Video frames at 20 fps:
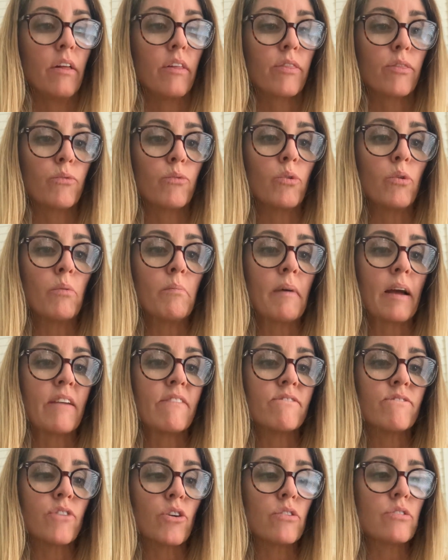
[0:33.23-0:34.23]
through my
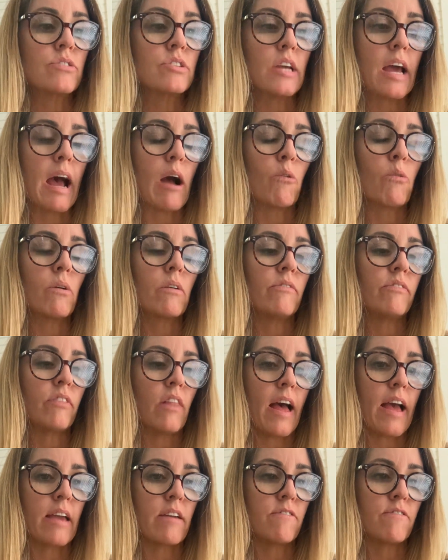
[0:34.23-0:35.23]
first hour of
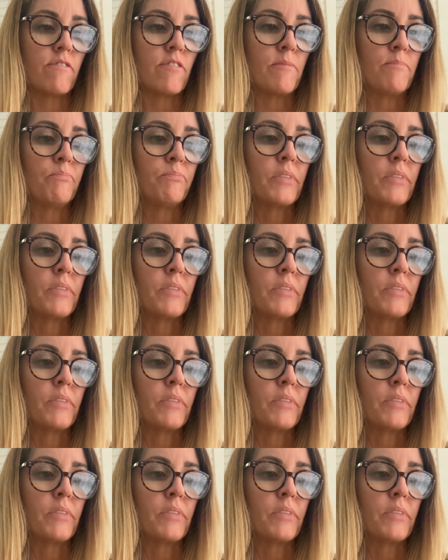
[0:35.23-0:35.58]
life,